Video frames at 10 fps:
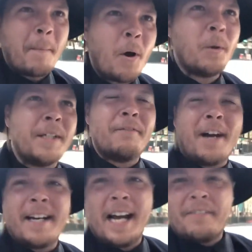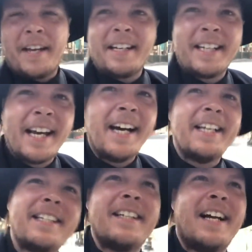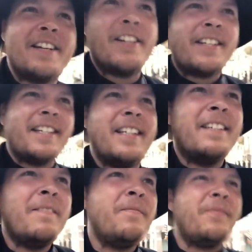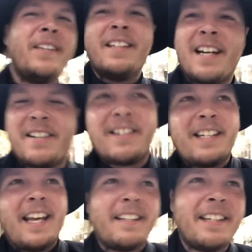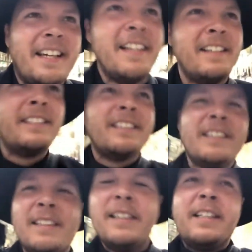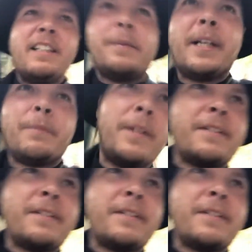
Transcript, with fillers: Only to find out that, yeah, it's not just a, not just an essay. Like we got one of